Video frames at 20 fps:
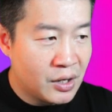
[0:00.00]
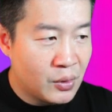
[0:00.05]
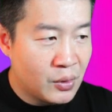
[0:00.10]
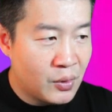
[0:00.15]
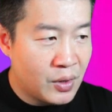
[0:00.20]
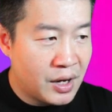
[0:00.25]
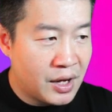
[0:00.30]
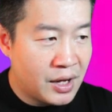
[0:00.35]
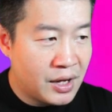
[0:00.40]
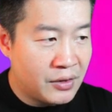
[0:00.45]

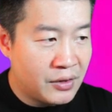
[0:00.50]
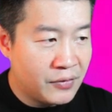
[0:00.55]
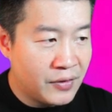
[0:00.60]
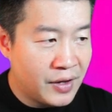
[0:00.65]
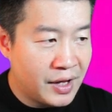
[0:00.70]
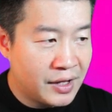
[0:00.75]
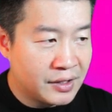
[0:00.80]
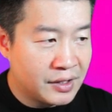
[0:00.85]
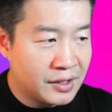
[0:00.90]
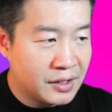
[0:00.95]

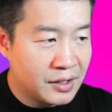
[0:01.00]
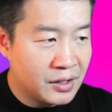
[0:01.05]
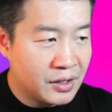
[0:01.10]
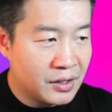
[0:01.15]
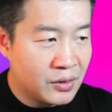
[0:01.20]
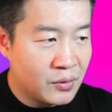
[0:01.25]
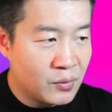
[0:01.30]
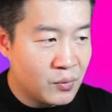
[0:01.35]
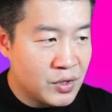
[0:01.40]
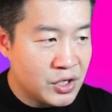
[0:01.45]
graph at
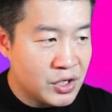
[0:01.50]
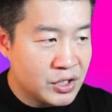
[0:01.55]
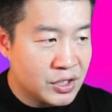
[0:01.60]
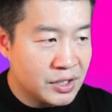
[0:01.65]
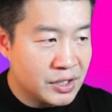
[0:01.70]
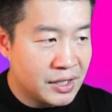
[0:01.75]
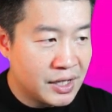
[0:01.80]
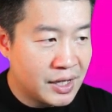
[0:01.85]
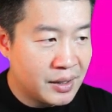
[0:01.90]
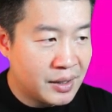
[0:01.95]
the
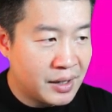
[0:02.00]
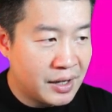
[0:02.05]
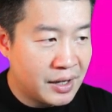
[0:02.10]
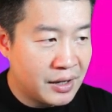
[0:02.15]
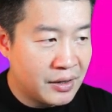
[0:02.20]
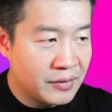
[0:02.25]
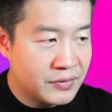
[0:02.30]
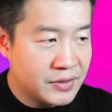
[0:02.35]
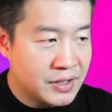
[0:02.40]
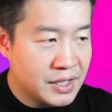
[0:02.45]
region that I
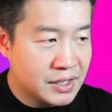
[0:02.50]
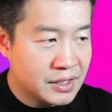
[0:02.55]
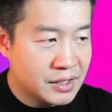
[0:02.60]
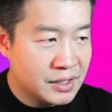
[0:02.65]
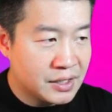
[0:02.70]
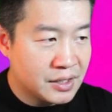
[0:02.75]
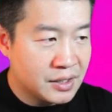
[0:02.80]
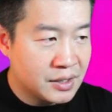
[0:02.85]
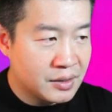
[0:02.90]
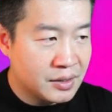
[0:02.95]
have
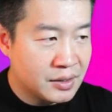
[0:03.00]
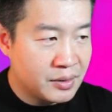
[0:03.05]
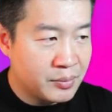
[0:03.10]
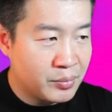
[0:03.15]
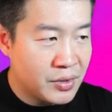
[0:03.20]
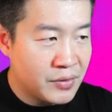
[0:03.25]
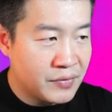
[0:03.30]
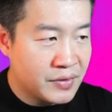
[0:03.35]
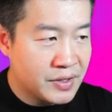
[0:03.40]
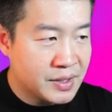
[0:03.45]
ticked in the
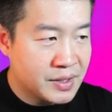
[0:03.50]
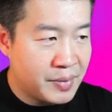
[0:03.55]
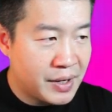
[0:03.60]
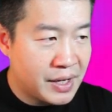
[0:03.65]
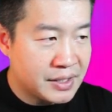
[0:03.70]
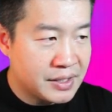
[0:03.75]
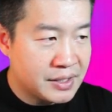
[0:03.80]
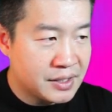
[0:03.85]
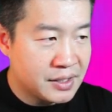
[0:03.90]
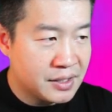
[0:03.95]
previous
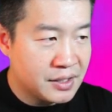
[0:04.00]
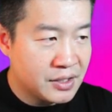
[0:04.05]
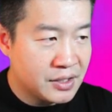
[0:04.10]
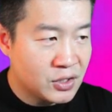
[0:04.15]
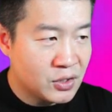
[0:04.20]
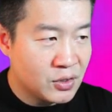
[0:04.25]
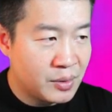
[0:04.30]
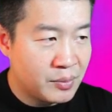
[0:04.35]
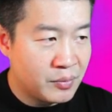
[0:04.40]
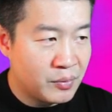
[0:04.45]
part.
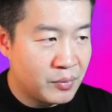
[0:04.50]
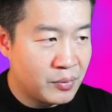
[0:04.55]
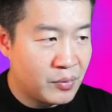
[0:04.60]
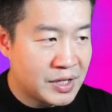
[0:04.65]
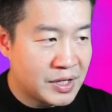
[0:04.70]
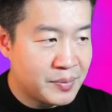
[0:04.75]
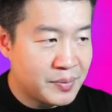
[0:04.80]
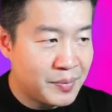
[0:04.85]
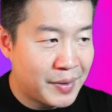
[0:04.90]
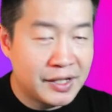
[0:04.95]
So I'm
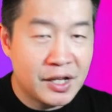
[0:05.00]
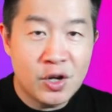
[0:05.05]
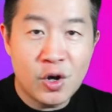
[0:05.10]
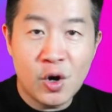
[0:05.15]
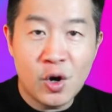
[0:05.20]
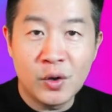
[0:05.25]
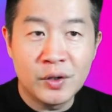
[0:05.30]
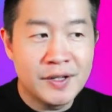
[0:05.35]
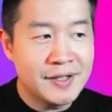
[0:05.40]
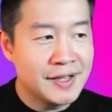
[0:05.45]

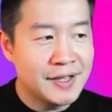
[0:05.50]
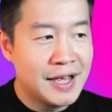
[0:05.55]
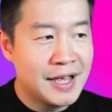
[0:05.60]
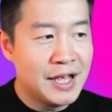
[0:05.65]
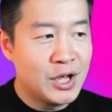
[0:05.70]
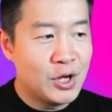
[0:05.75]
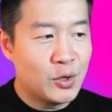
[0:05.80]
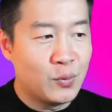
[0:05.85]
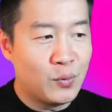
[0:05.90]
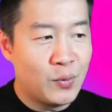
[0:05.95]
respecting all these
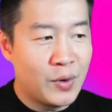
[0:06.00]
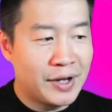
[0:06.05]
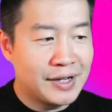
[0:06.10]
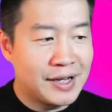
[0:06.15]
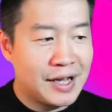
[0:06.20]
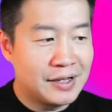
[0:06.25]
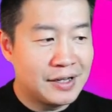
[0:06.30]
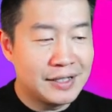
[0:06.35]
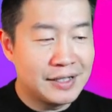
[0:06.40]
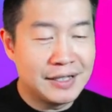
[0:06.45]

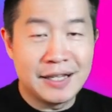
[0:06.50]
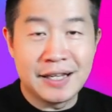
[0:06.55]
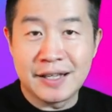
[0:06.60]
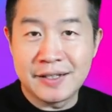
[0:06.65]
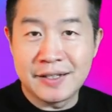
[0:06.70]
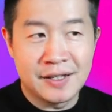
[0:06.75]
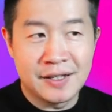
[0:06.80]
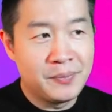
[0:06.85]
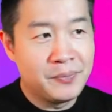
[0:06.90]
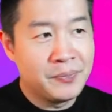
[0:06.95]
red colored
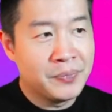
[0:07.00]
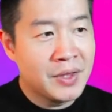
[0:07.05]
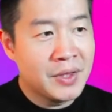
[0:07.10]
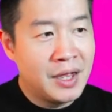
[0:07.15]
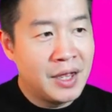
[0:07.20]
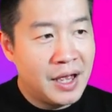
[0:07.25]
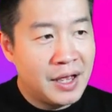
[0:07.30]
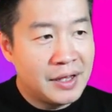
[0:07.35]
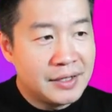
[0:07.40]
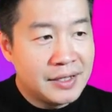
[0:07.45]
ticks.
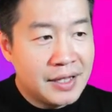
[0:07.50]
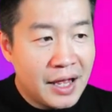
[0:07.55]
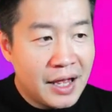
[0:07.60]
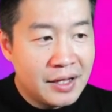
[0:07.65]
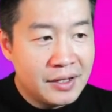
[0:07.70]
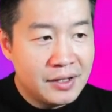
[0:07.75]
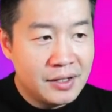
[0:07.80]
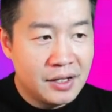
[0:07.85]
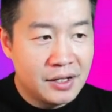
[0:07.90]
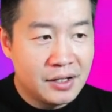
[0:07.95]
And
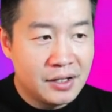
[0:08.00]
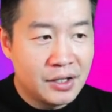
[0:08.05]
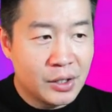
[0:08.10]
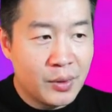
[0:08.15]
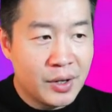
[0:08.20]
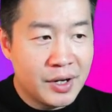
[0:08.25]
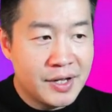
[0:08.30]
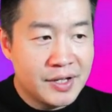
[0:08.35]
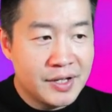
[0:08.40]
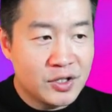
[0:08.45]
then the
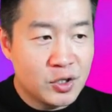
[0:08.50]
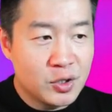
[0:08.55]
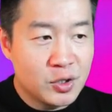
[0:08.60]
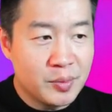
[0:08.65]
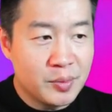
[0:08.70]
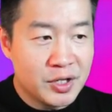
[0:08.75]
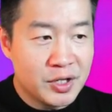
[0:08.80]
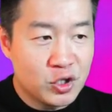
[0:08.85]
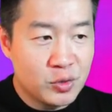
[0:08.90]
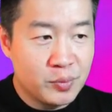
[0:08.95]
gradient is
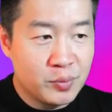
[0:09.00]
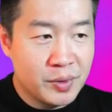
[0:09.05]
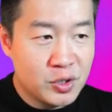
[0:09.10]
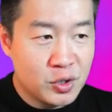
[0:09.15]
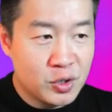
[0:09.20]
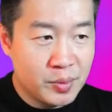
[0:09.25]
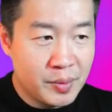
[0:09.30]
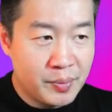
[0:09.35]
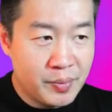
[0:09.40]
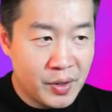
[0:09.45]
going to be
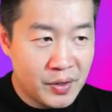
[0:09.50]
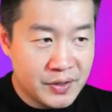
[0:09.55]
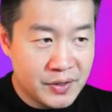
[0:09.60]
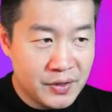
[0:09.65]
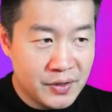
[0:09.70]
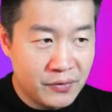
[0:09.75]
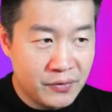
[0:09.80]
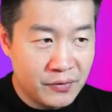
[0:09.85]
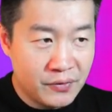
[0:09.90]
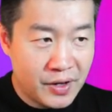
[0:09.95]
super
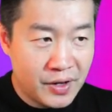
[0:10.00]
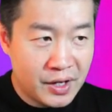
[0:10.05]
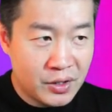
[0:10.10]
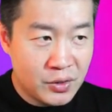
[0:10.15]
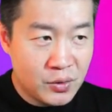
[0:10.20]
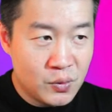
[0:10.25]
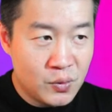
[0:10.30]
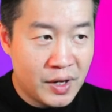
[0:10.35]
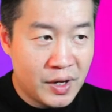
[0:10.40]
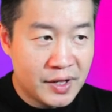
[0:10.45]
positive
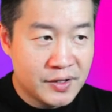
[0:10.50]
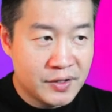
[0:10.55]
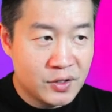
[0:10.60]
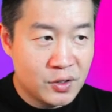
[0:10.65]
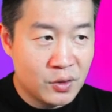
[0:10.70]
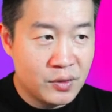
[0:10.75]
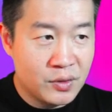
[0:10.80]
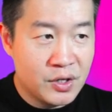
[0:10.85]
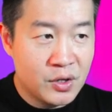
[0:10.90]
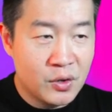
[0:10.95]
value and
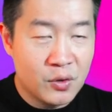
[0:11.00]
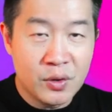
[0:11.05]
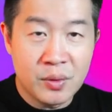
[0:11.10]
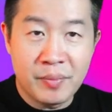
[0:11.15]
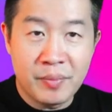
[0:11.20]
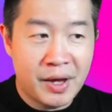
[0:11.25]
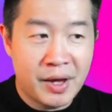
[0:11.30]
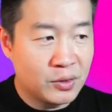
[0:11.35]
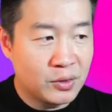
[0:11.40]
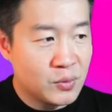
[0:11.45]
slowly
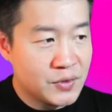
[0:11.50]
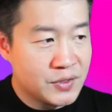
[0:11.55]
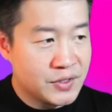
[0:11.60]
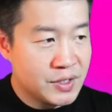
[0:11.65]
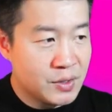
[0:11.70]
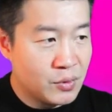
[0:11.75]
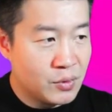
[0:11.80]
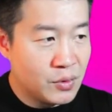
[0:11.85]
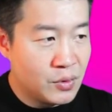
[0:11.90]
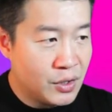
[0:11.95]
going back to
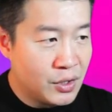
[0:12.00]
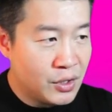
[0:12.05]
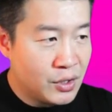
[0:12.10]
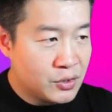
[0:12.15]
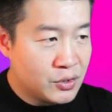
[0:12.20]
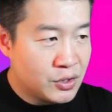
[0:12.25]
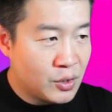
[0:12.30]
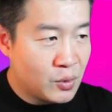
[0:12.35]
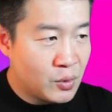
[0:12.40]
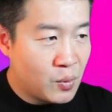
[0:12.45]
0.
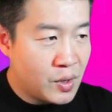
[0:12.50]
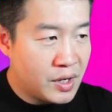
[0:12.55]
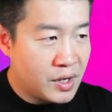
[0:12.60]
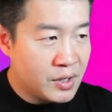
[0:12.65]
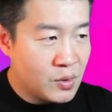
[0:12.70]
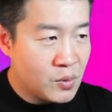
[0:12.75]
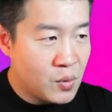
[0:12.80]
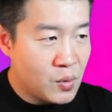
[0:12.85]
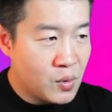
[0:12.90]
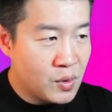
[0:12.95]
So the
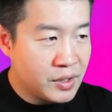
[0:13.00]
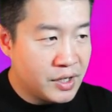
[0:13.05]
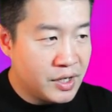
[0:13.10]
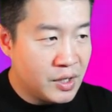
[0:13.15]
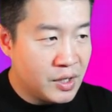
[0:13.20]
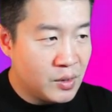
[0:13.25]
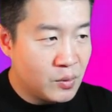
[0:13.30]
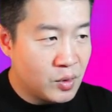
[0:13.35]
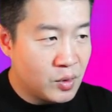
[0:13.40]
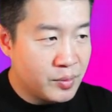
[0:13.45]
y
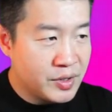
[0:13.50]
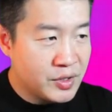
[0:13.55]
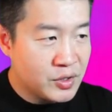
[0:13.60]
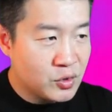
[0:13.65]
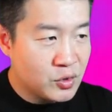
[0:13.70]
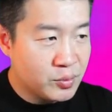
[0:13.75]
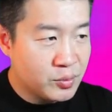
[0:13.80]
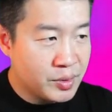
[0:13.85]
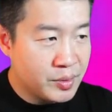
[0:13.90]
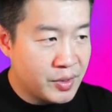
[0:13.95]
coordinate will be
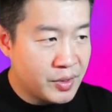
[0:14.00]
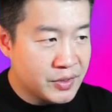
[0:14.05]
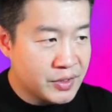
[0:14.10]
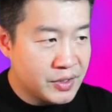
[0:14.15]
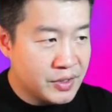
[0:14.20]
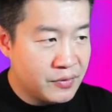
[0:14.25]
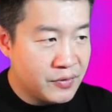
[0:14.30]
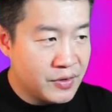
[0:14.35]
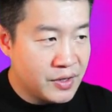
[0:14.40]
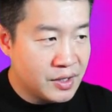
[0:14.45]
super
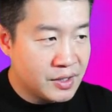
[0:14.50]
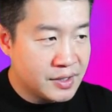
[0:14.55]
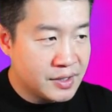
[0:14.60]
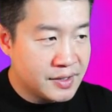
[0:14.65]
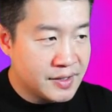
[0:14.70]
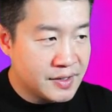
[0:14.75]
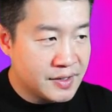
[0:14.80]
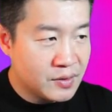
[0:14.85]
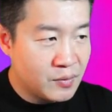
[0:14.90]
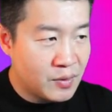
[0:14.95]
positive here
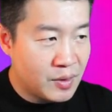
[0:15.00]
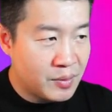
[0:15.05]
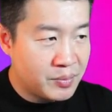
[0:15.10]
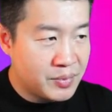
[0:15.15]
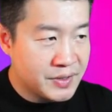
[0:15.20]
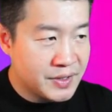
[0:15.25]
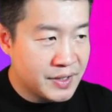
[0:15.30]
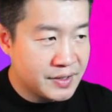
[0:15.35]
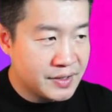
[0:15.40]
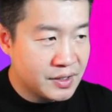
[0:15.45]
since it
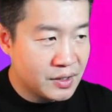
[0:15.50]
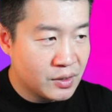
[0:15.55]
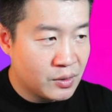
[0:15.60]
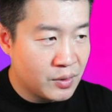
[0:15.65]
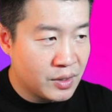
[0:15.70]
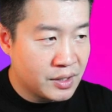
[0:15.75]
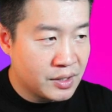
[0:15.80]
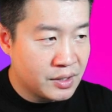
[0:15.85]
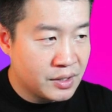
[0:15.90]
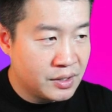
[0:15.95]
represents the
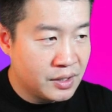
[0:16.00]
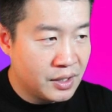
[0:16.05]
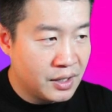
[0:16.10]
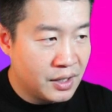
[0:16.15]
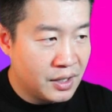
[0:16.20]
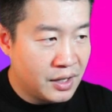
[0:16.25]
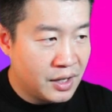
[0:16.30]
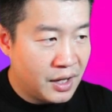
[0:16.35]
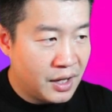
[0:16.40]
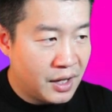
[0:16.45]
gradient.
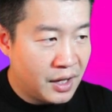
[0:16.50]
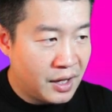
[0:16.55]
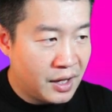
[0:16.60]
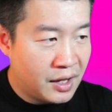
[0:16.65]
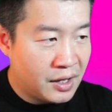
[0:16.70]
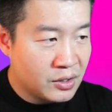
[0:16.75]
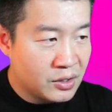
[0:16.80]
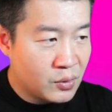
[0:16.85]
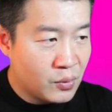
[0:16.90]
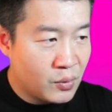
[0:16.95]

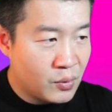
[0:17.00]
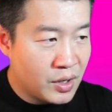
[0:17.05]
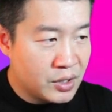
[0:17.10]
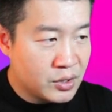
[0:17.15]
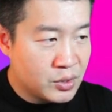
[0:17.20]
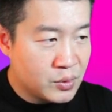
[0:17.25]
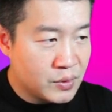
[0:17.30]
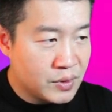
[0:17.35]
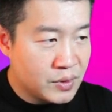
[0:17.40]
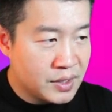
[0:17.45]
And
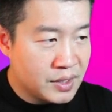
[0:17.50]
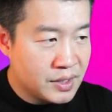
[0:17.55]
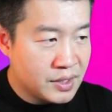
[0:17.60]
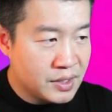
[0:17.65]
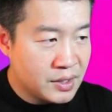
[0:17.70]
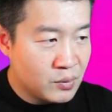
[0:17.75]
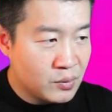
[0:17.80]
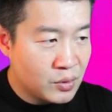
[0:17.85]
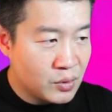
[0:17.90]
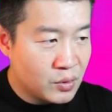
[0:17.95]

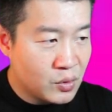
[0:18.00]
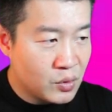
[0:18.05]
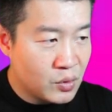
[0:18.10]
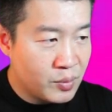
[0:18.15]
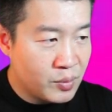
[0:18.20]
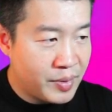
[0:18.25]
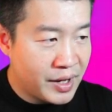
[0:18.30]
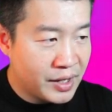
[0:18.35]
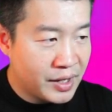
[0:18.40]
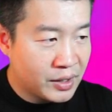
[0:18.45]
gradually it will
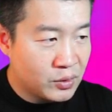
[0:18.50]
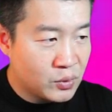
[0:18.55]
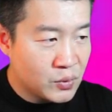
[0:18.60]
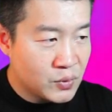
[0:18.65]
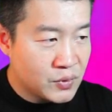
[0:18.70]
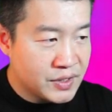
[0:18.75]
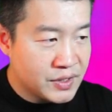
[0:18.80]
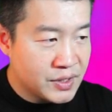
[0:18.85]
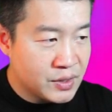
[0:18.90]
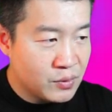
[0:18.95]
go back
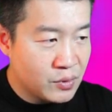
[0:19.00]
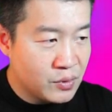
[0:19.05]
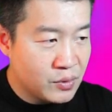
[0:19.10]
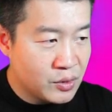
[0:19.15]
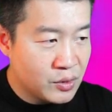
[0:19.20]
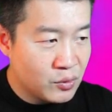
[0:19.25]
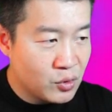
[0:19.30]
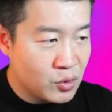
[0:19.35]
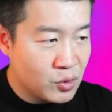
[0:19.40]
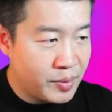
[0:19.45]
to 0.
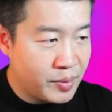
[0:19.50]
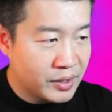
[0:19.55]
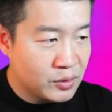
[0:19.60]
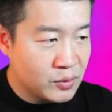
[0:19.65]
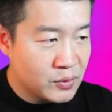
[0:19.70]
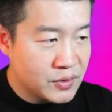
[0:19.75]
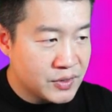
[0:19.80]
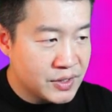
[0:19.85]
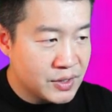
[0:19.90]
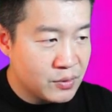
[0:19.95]
It will go
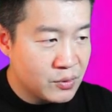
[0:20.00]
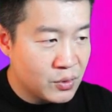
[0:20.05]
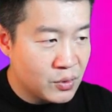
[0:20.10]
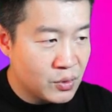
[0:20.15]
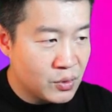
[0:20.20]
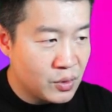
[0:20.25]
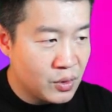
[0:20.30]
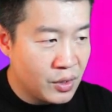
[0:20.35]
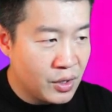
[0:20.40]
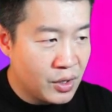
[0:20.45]
back to
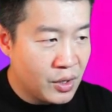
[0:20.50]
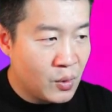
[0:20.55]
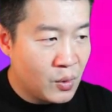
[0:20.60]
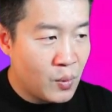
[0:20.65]
0